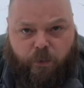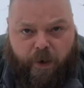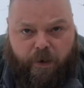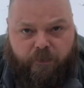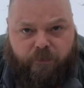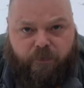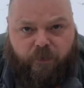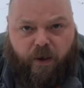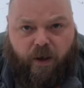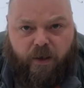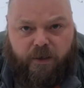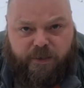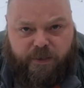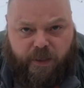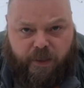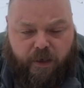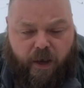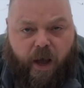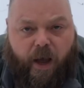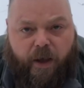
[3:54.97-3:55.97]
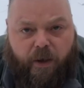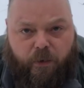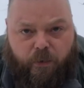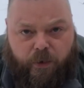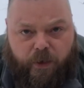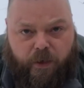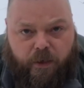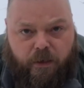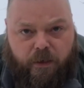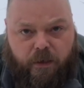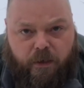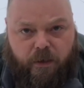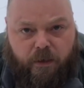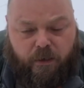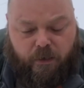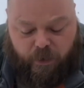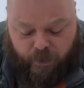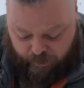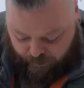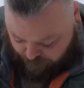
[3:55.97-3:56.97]
red fox, and coyote
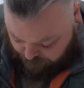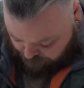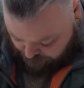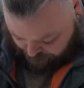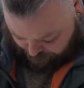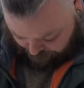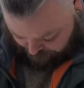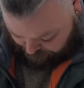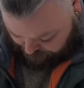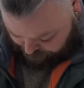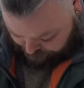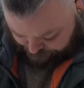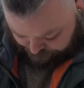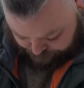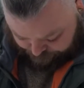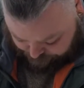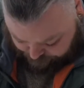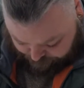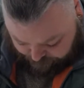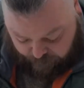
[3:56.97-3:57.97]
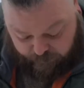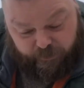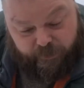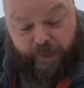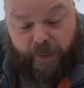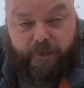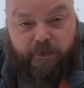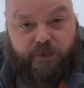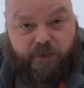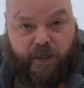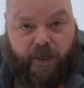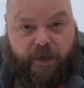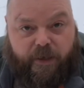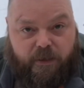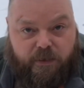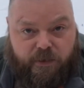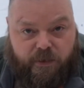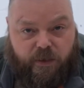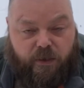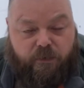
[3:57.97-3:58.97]
in 10
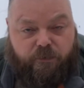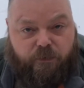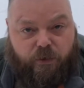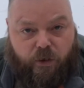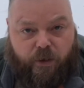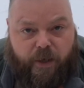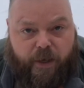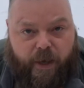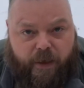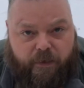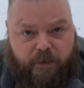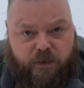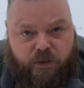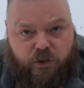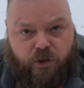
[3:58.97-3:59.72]
seconds of looking at this